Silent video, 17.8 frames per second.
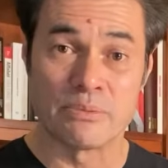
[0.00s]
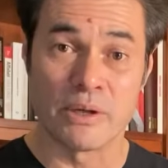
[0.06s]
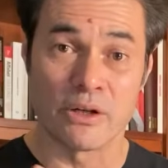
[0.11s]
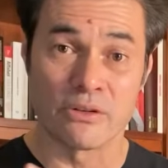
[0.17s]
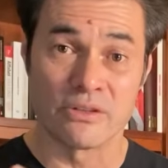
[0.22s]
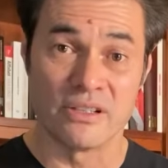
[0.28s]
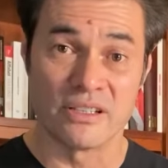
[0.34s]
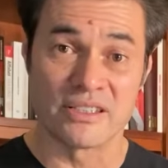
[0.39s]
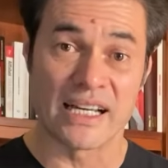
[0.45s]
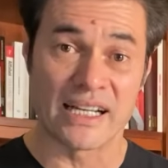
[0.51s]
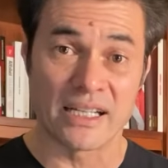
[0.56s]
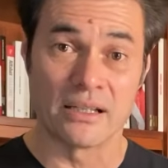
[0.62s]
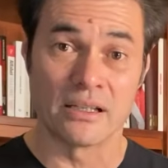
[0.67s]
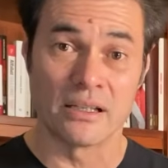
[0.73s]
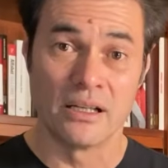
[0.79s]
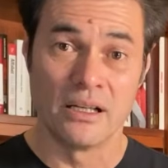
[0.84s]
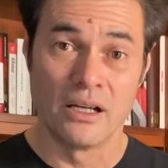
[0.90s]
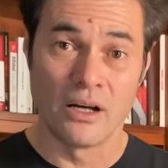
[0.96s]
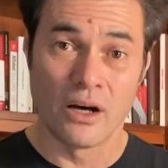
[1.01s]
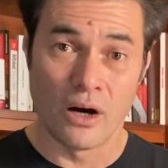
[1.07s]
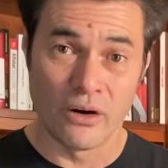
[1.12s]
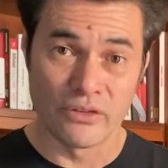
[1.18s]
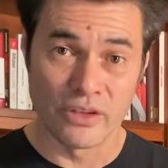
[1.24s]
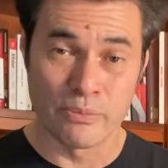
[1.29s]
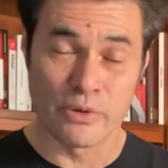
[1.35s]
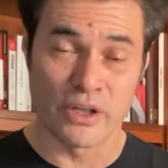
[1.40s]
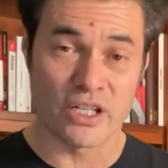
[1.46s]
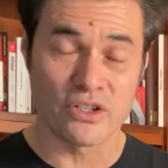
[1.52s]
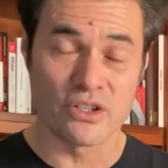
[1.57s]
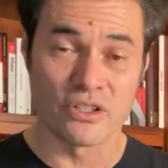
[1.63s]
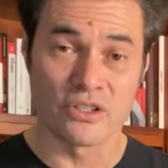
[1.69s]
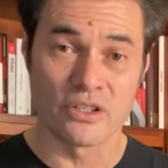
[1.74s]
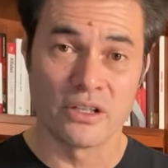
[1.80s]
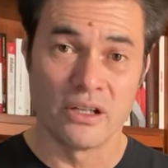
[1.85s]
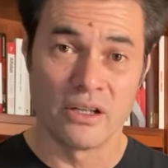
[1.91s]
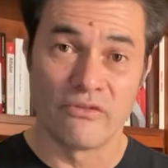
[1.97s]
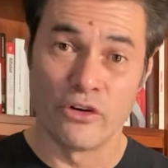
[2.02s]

me on to the second of the predictions.